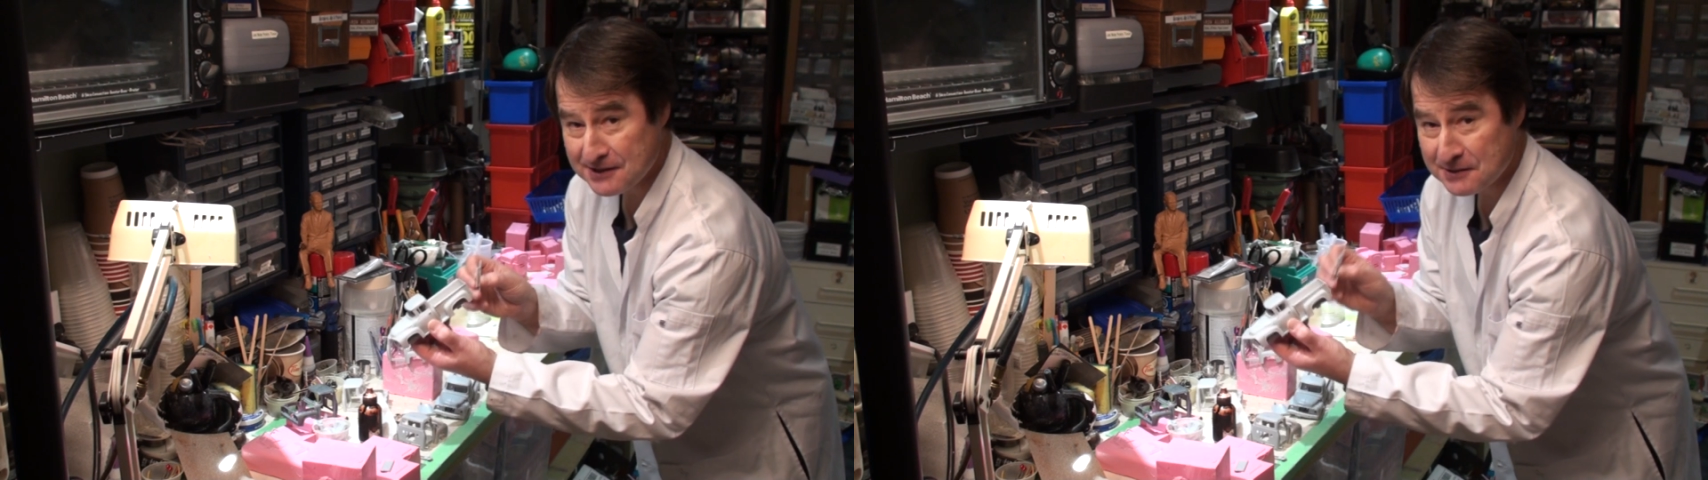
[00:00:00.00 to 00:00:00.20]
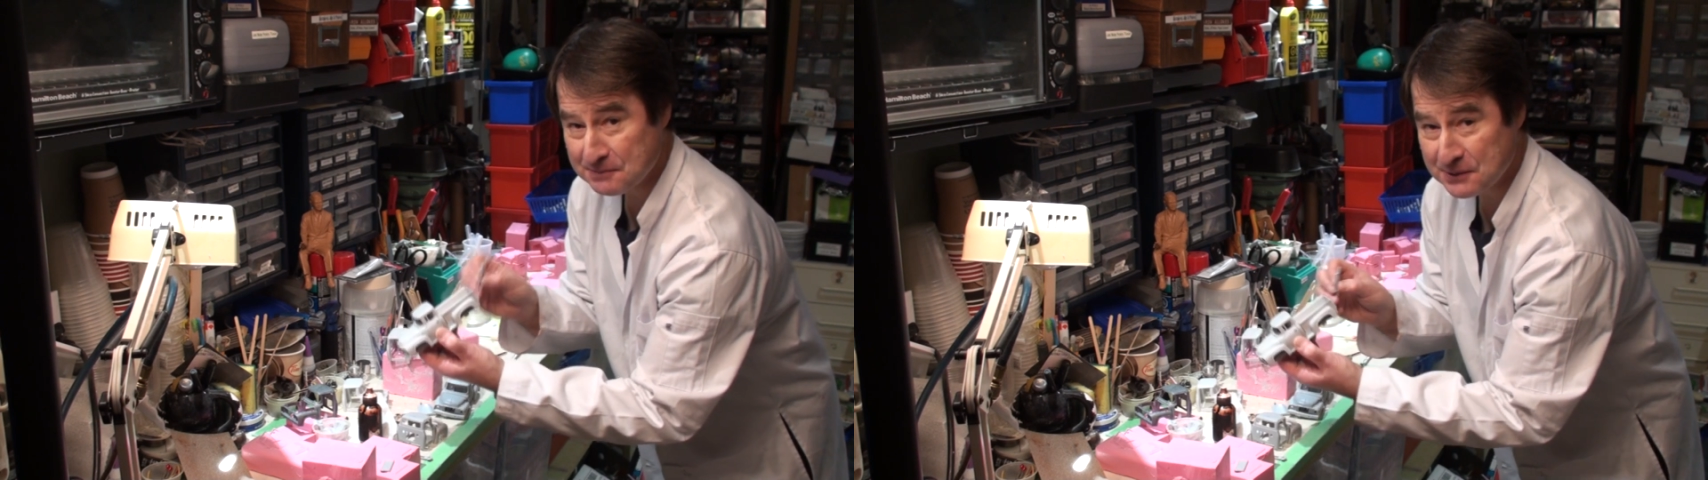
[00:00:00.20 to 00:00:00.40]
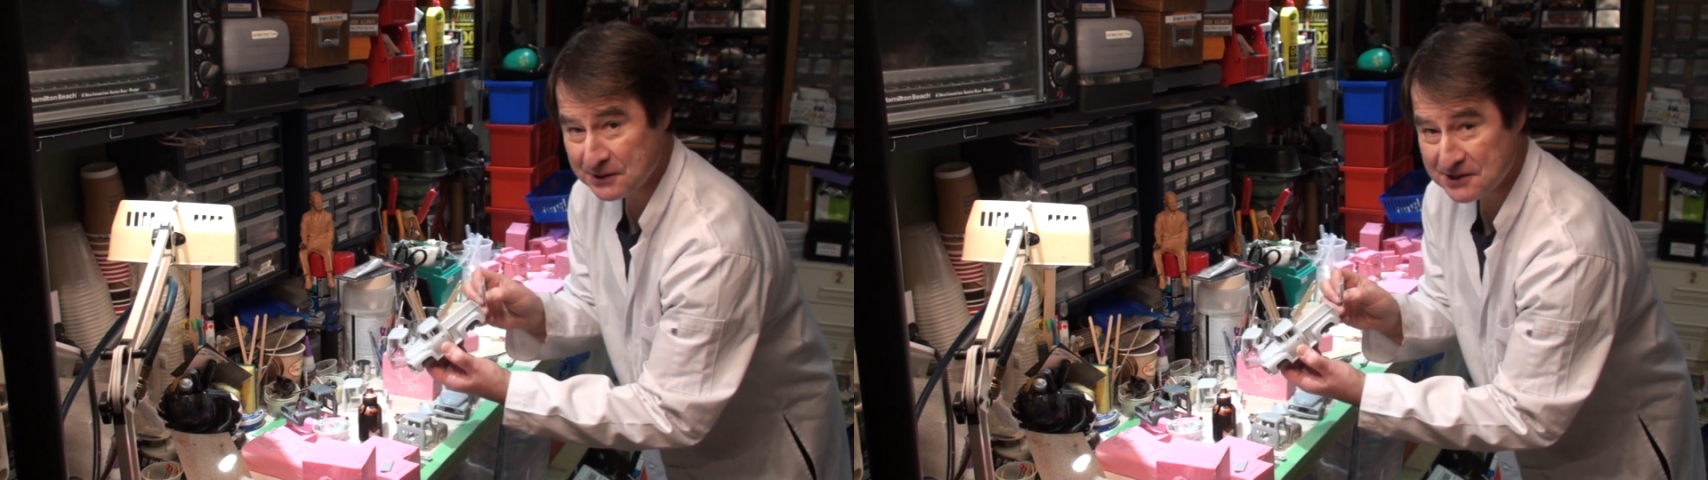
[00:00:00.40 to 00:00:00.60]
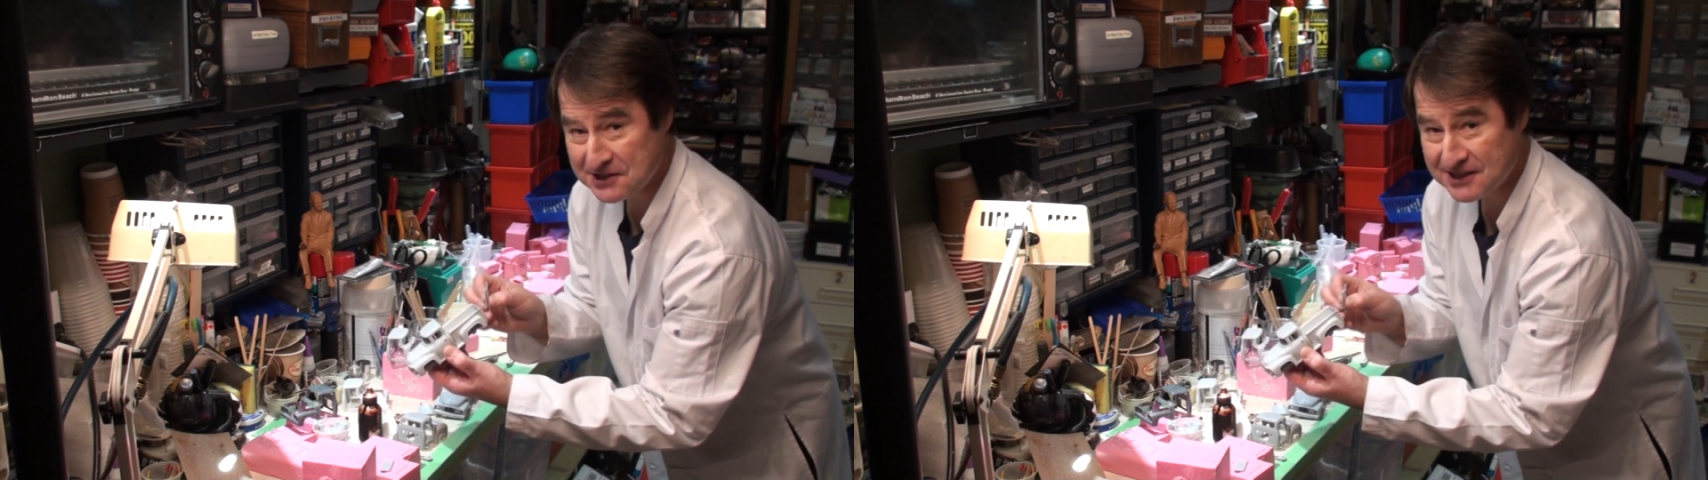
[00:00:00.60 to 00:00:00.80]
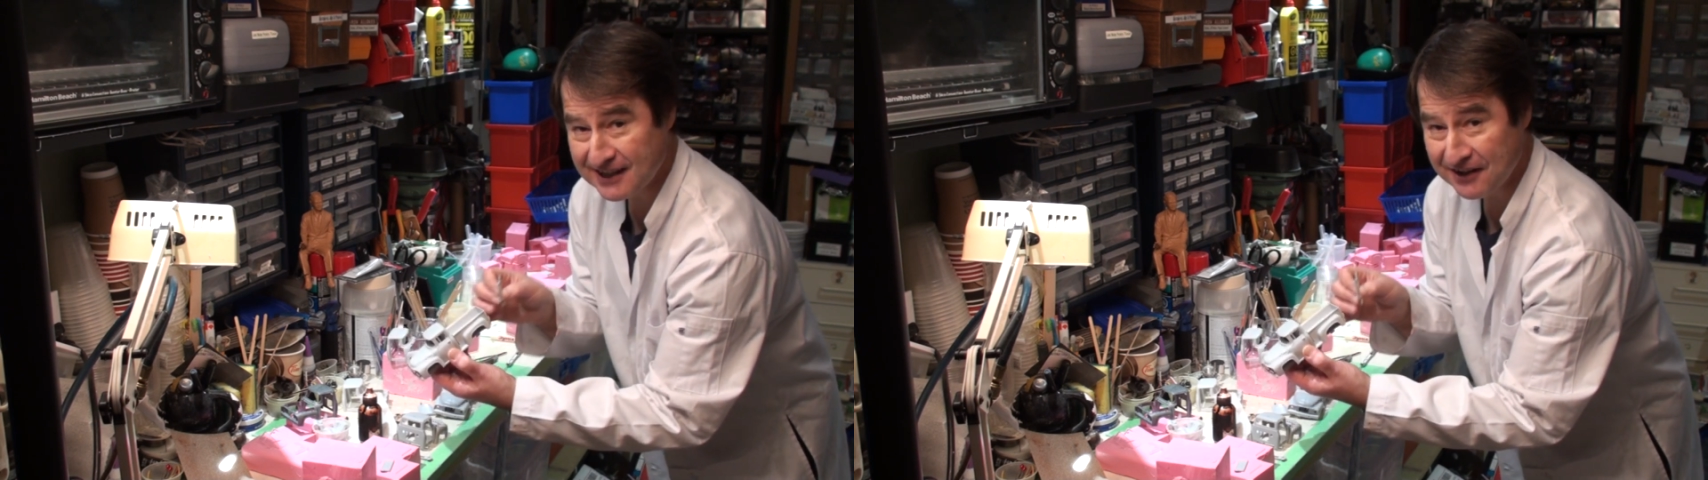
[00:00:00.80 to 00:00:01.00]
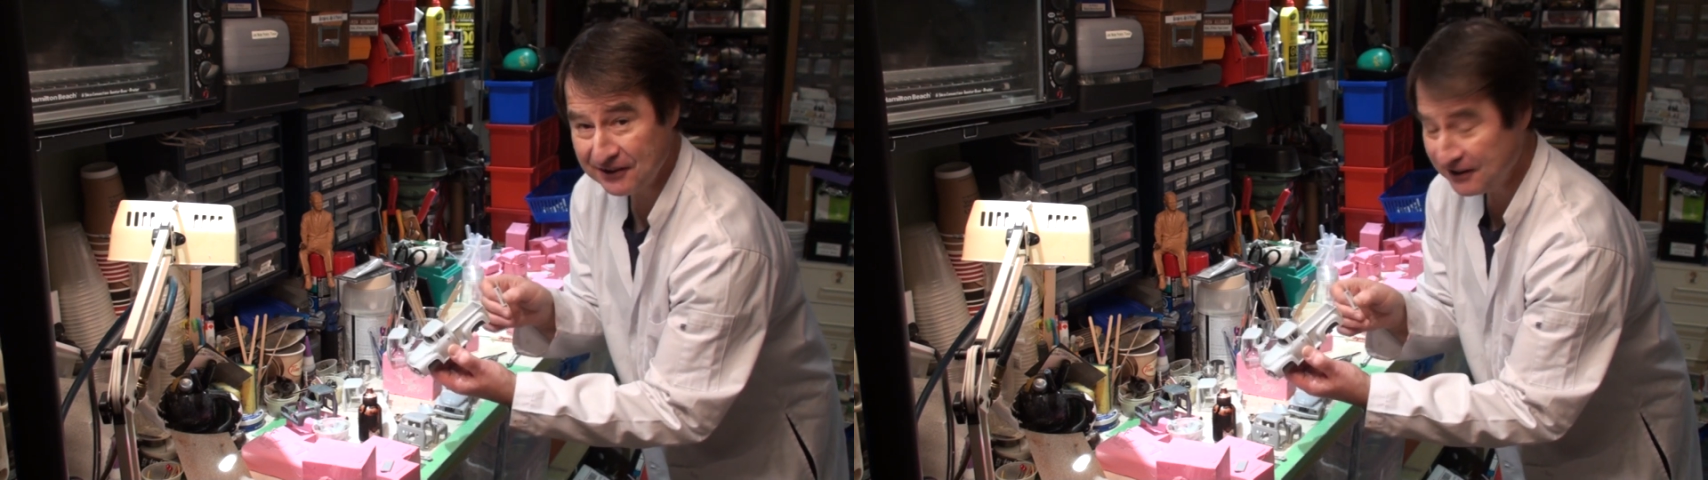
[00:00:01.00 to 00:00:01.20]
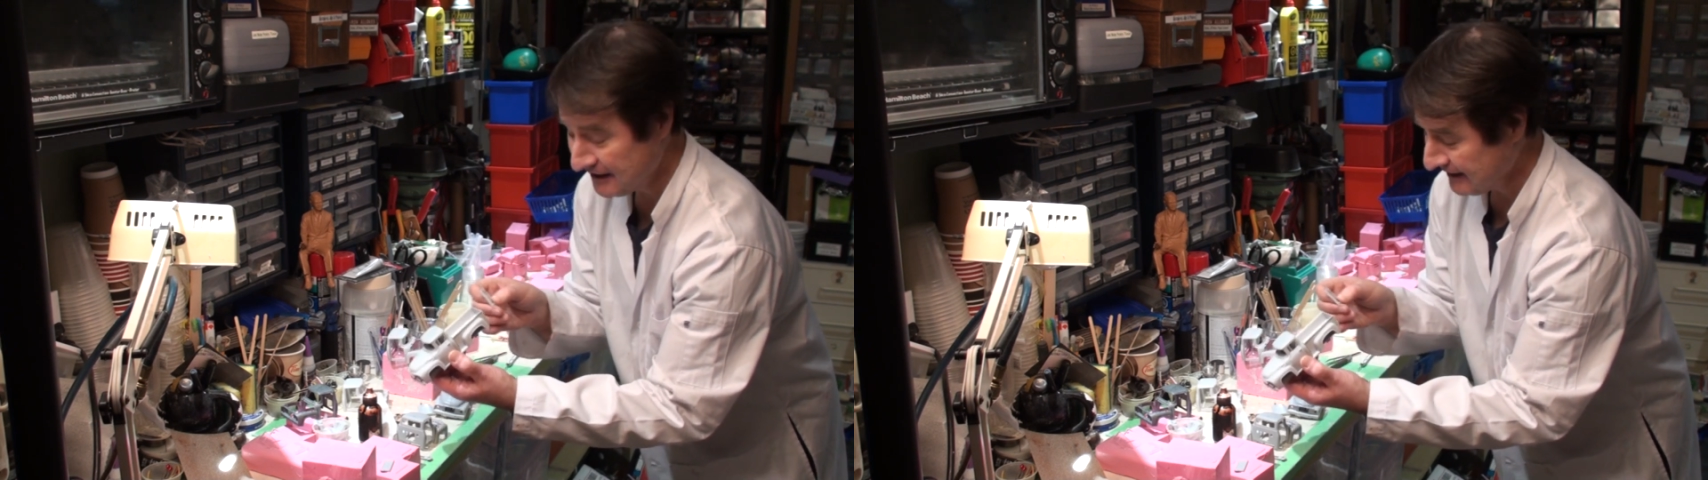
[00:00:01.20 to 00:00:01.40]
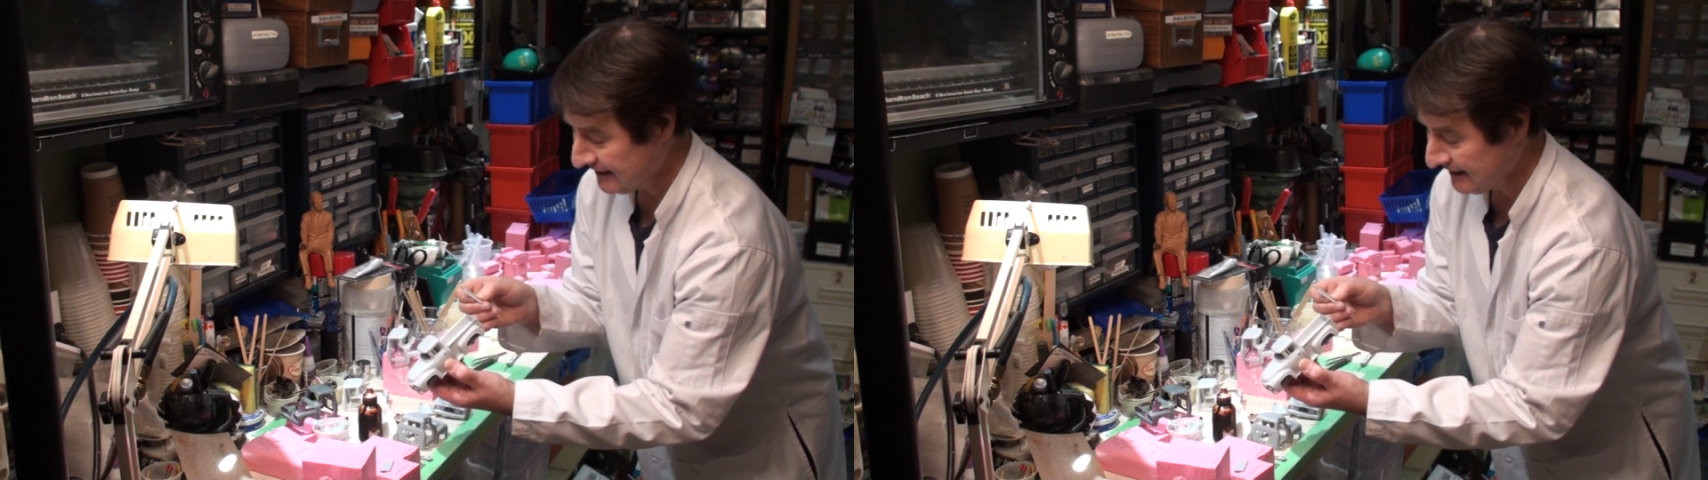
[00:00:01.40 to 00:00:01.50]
to put this together,